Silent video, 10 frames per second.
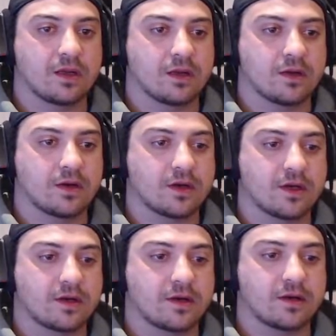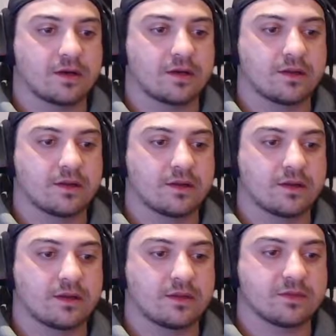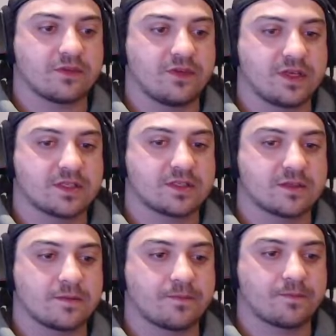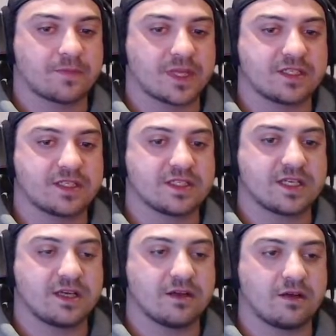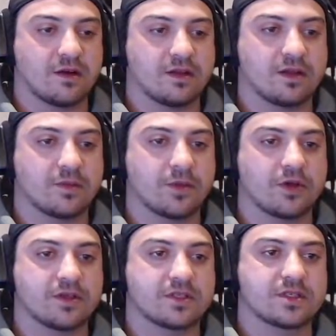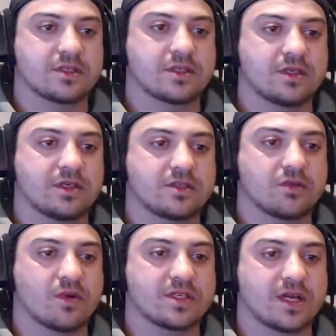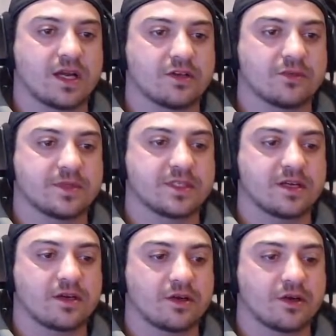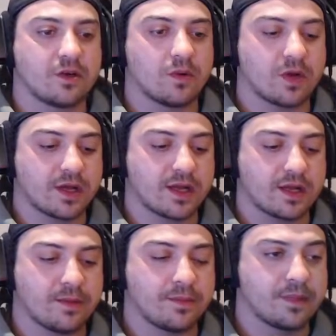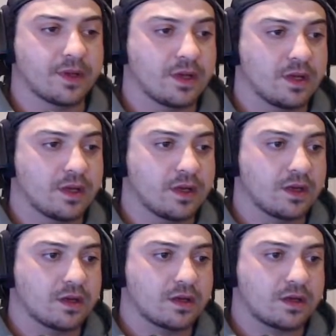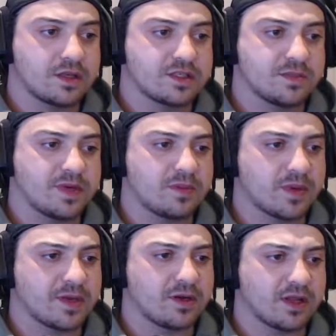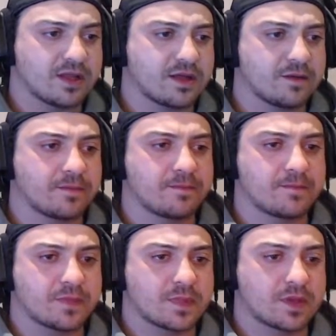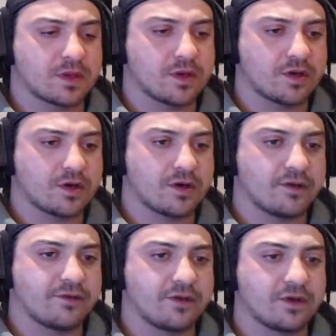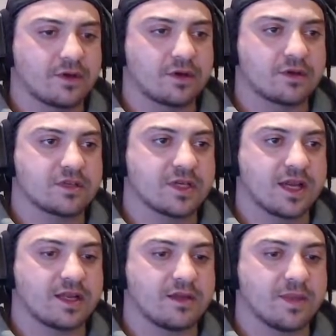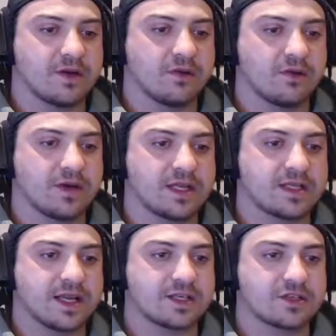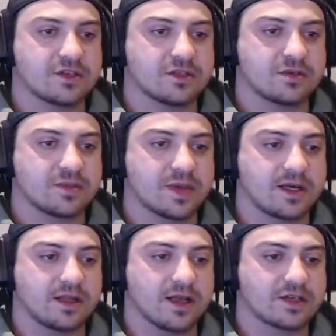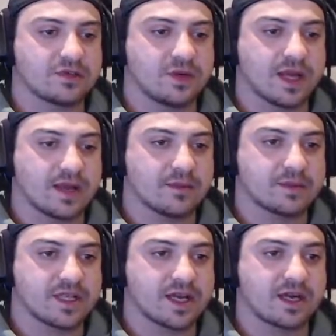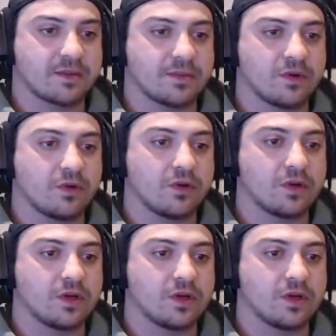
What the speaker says: Alright, that was fixed. As you can see, the components, it's always at 100%. I don't know why. I use a bit of my metal, I think. I don't know if it because it had the metal already attached because it was part of the actual game startup, or